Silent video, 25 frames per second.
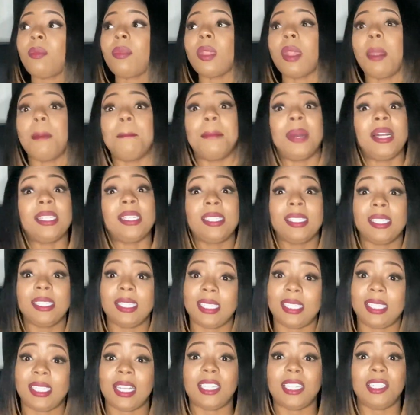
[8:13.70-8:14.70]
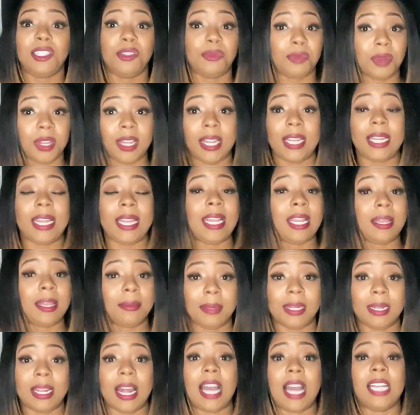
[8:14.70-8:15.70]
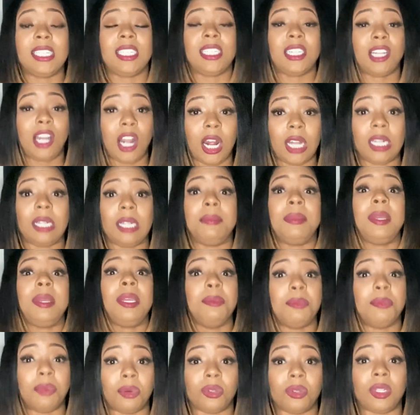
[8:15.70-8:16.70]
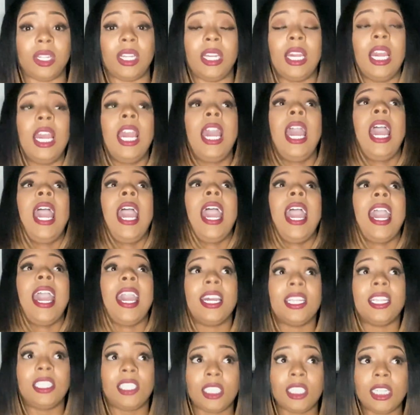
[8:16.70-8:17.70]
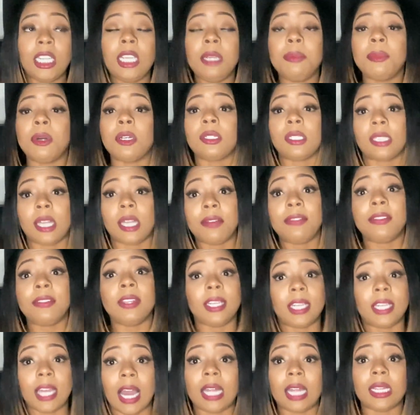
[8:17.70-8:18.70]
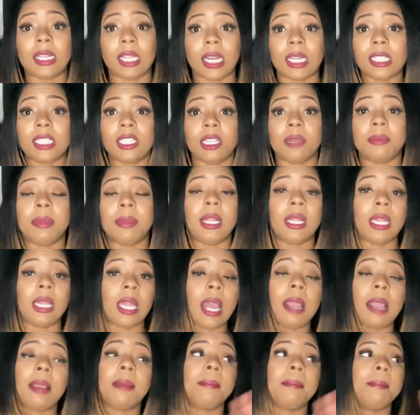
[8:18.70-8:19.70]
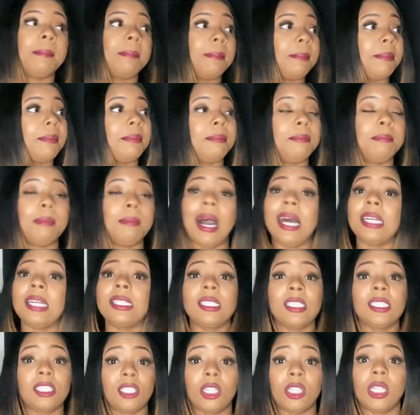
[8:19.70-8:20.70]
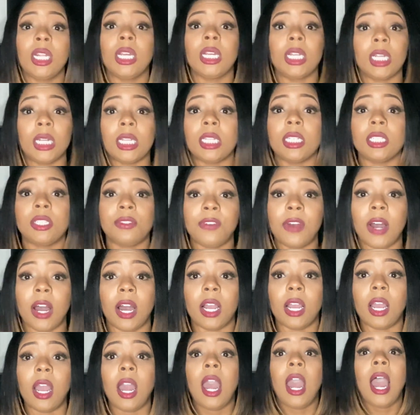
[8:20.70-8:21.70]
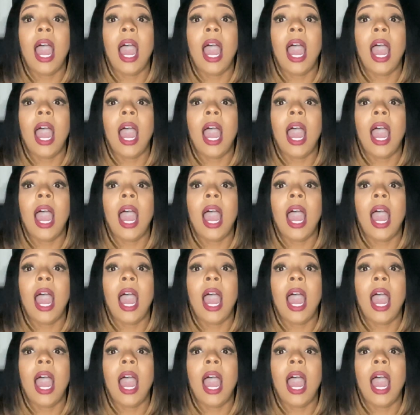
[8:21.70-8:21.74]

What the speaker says: My sister said she wanted Nicki Minaj and Cardi B booty, and she most definitely got that shit. My sister looked good as fuck.